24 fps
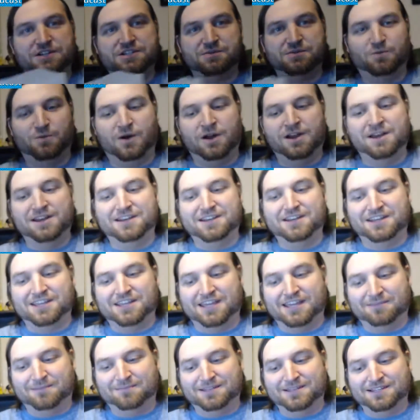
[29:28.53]
wanted to
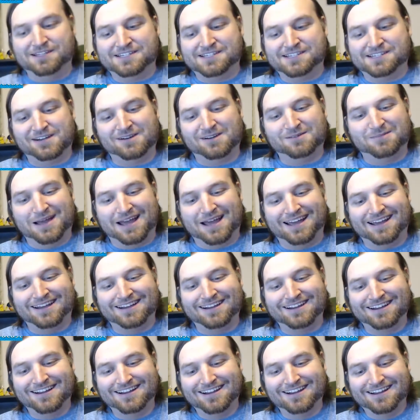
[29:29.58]
keep this so bad.
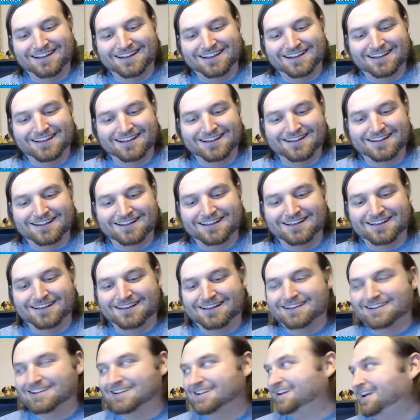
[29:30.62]

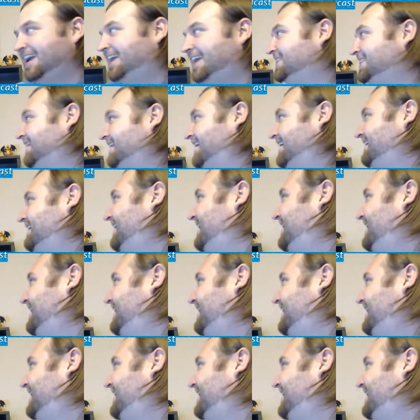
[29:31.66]
And then,